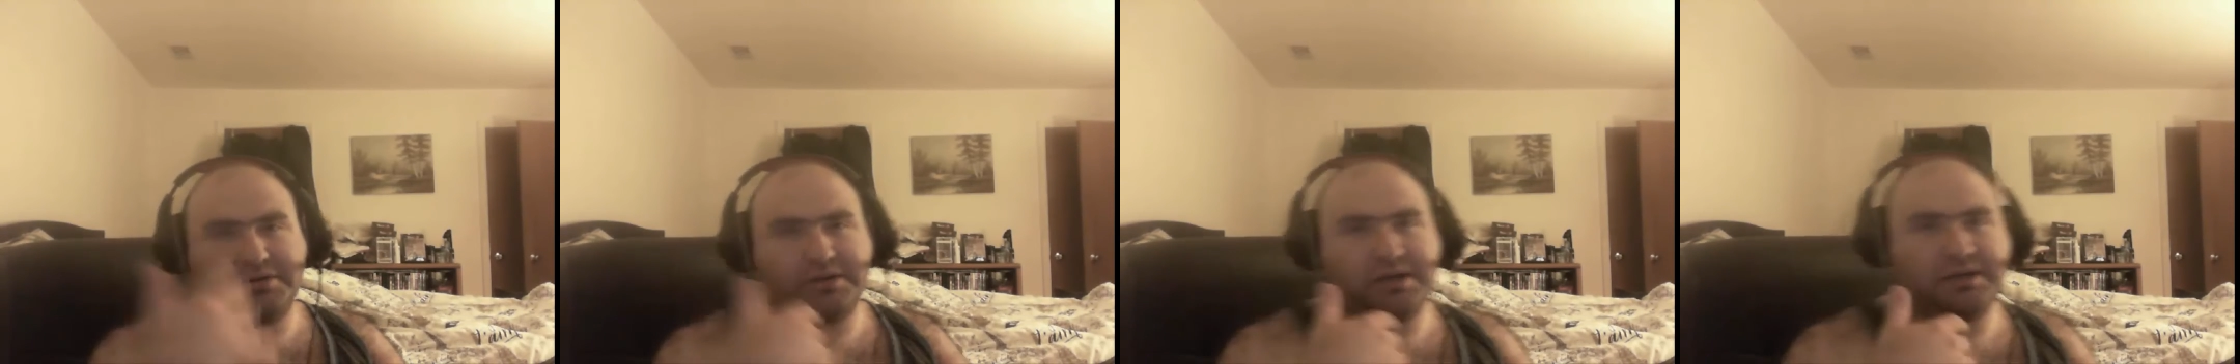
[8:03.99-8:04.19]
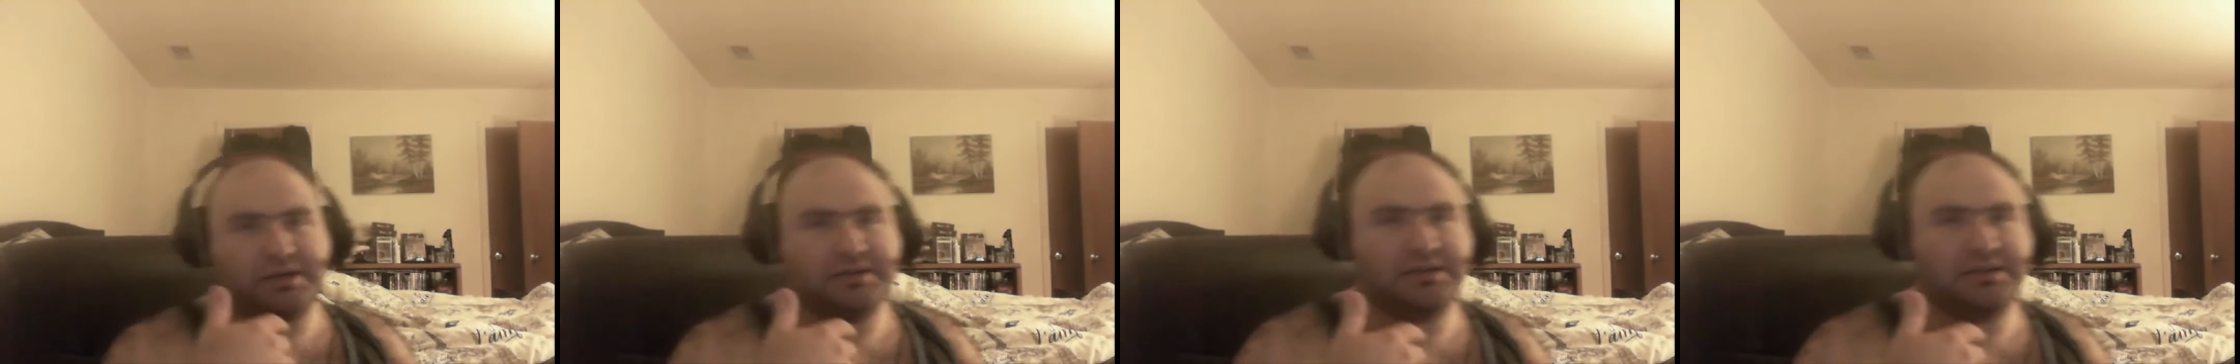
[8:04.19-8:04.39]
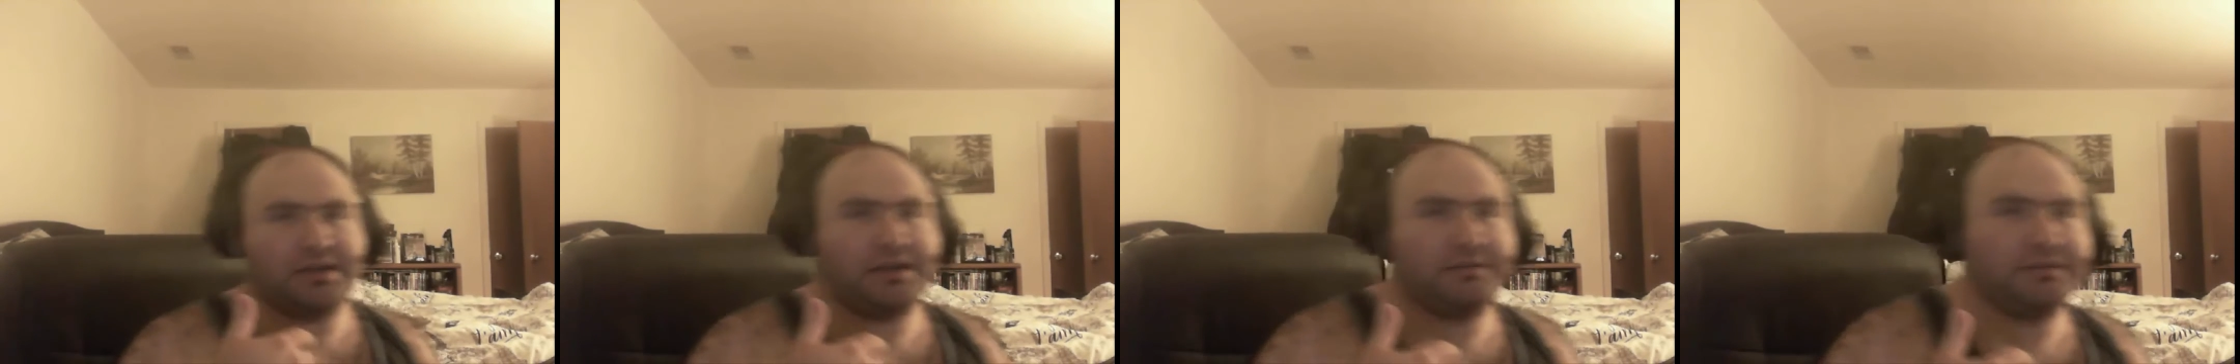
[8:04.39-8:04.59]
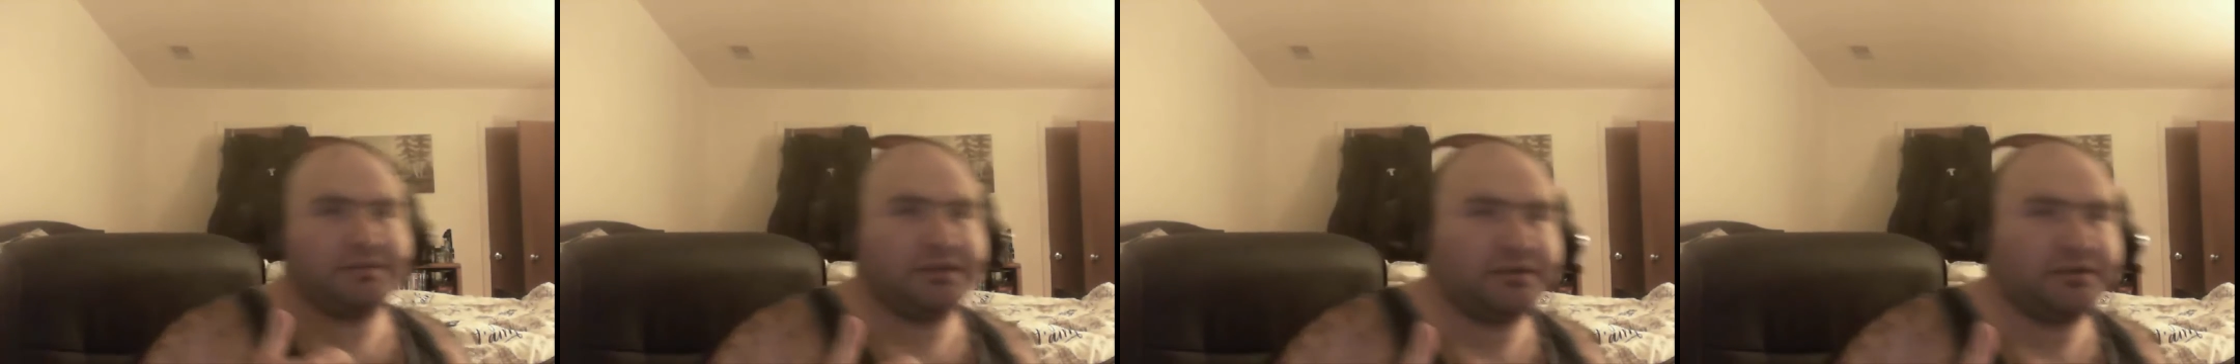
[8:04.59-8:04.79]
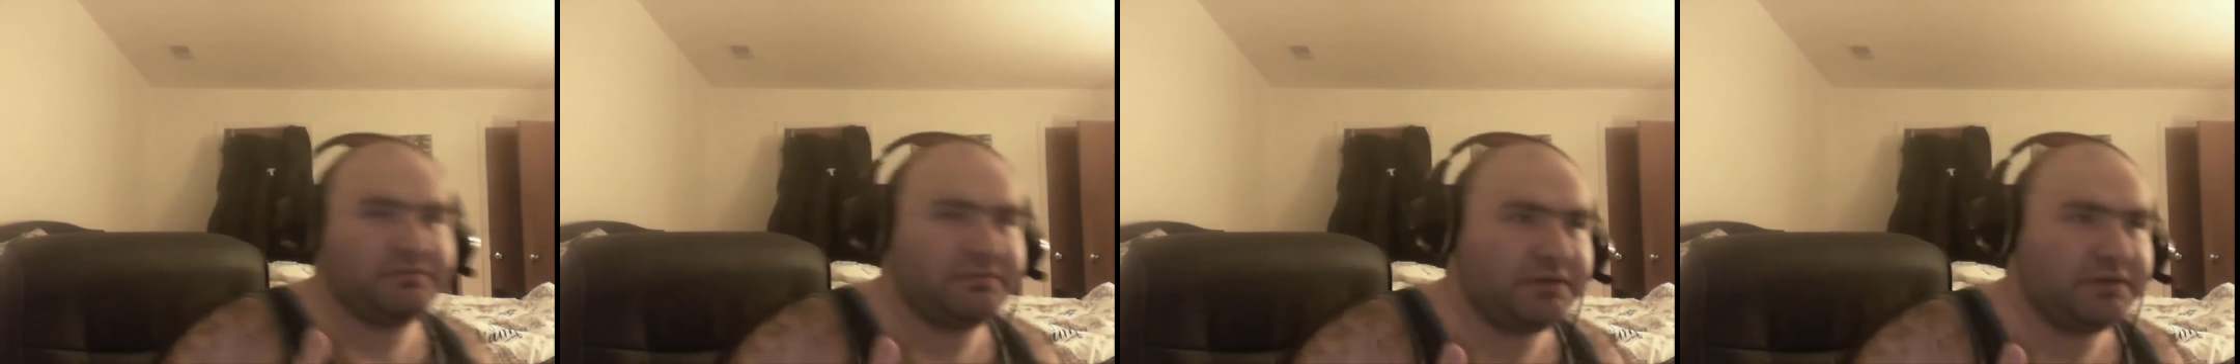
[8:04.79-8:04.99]
thoughts in the comment
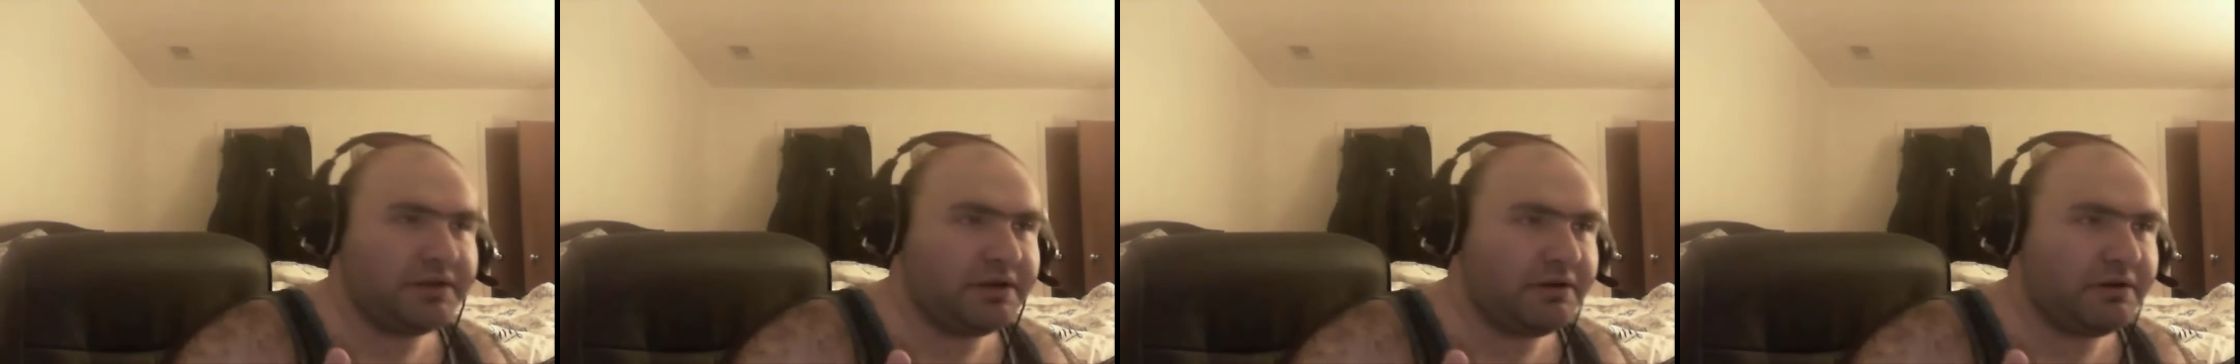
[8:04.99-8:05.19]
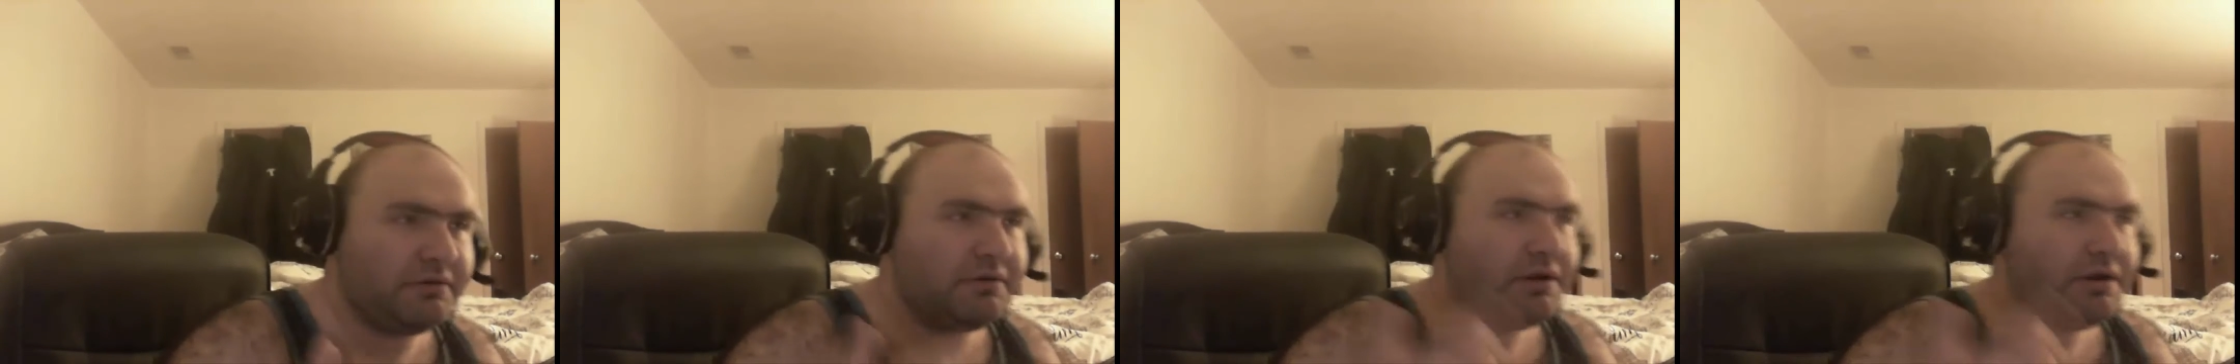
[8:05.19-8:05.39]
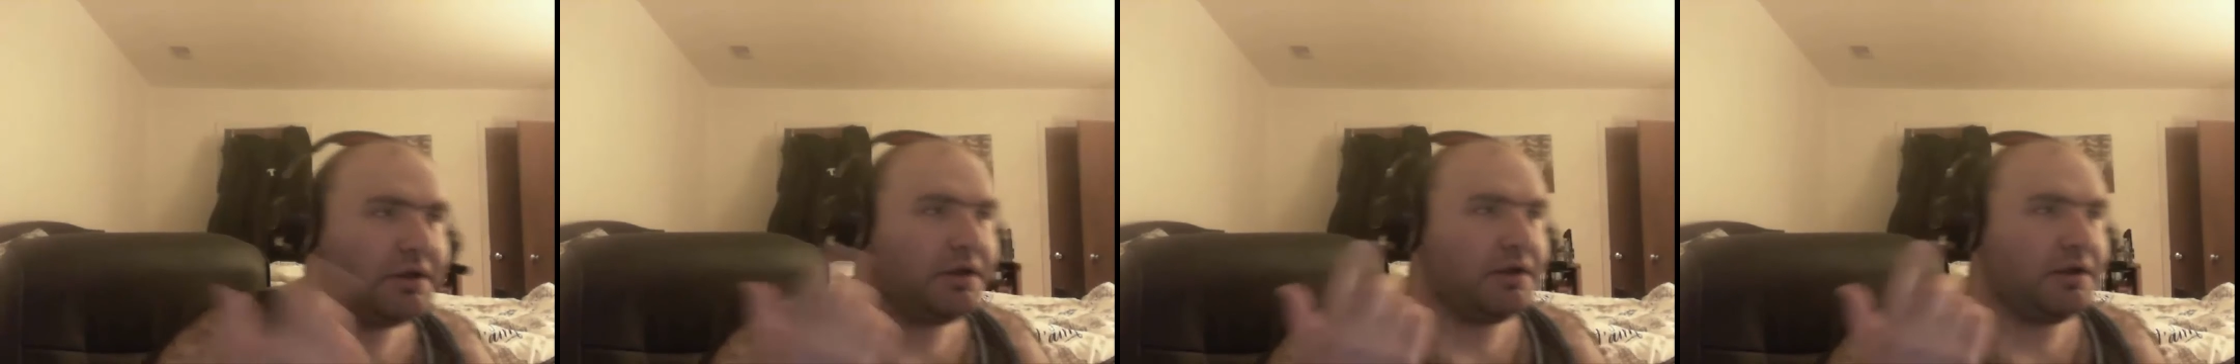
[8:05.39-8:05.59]
section below